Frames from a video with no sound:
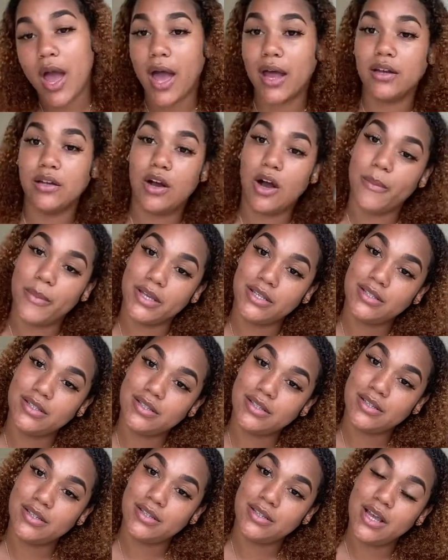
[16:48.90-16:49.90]
and
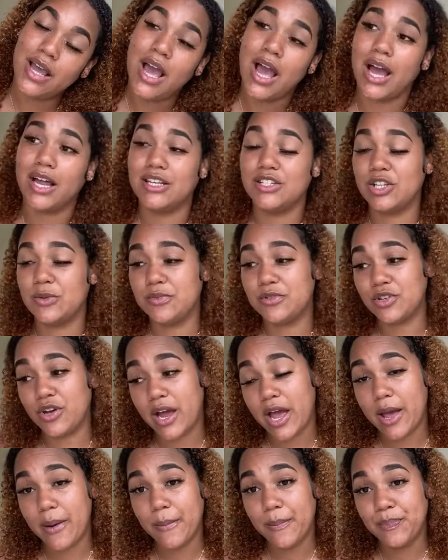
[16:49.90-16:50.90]
comment and
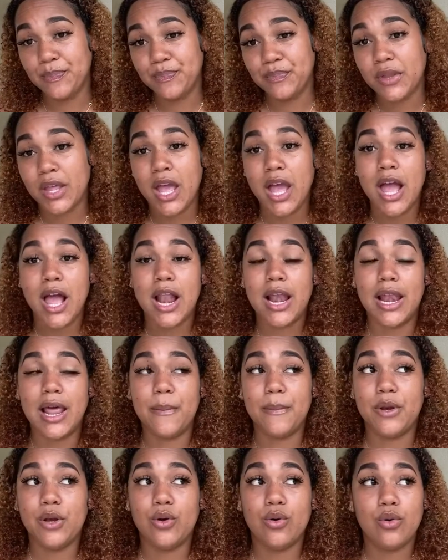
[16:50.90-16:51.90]
subscribe.
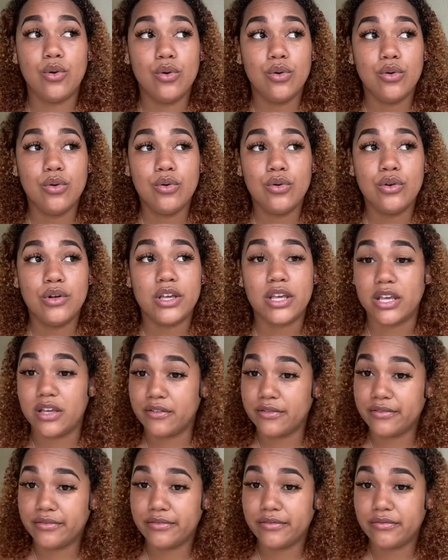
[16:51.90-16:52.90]
Let me know
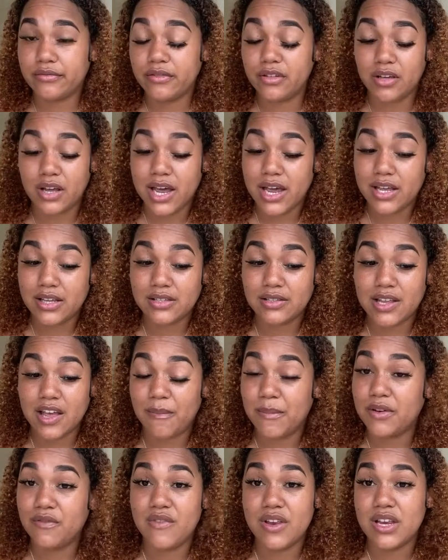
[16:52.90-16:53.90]
if you guys
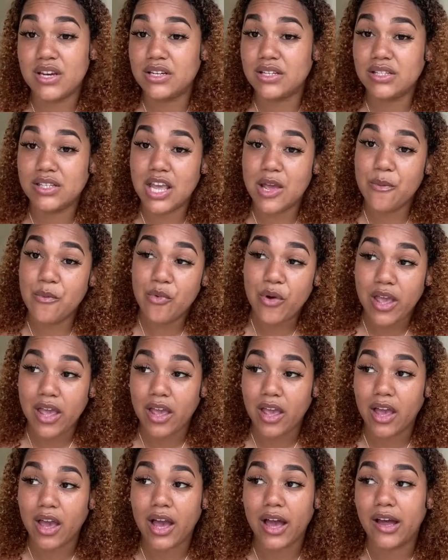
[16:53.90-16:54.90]
have been feeling the same
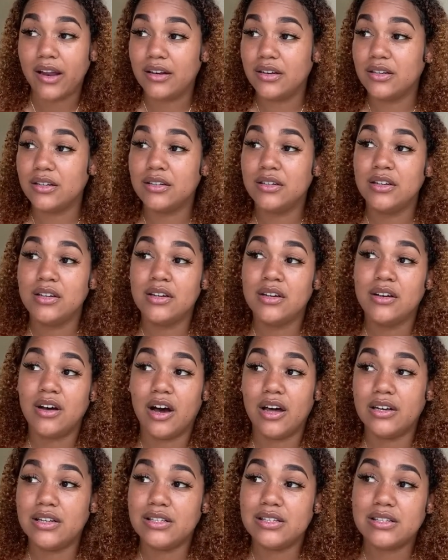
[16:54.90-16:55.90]
way. And
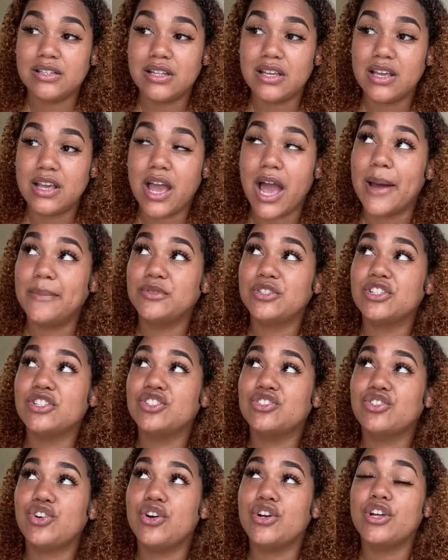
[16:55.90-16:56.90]
honestly, I'm
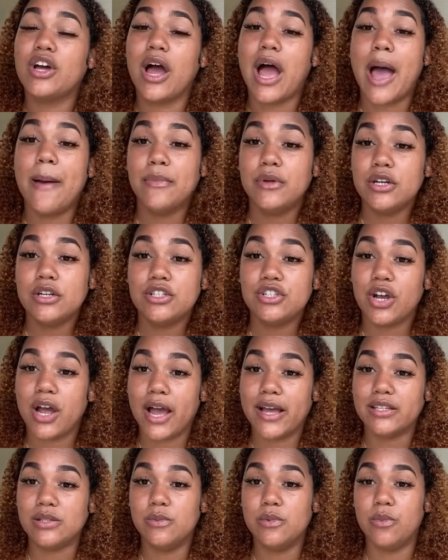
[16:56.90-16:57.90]
gonna
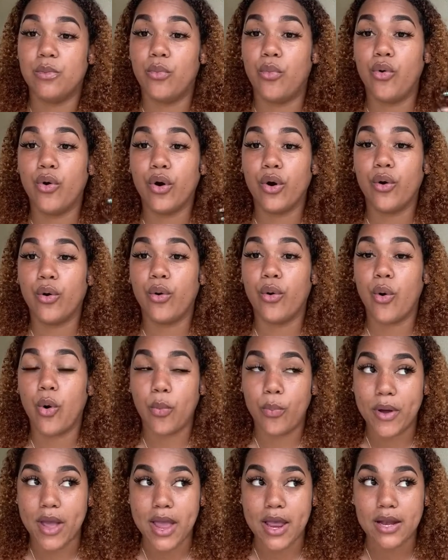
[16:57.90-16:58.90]
try to be more
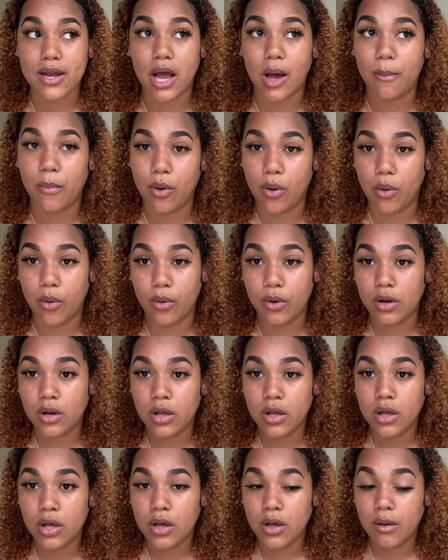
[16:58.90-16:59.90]
open about
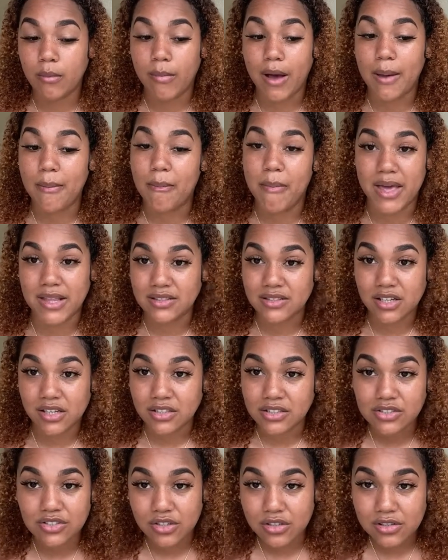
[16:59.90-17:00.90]
my
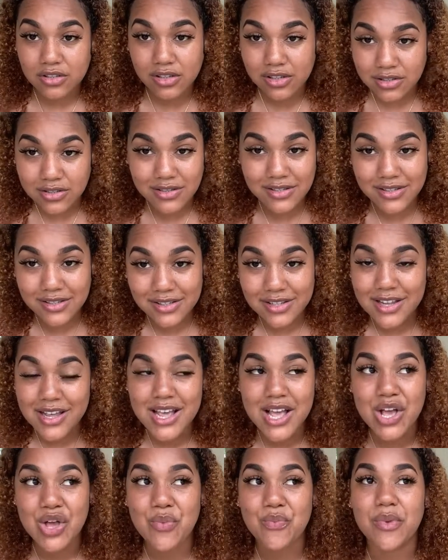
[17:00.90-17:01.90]
mental struggles
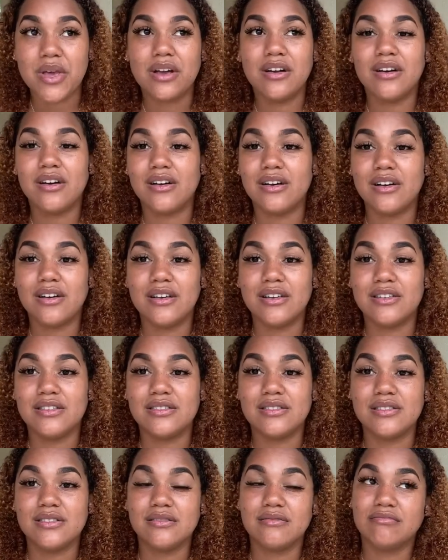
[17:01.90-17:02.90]

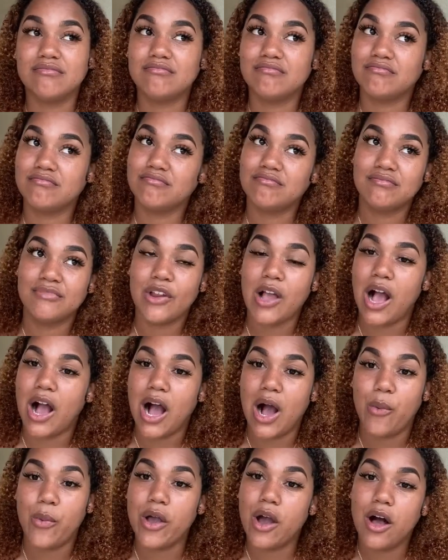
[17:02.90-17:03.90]
because we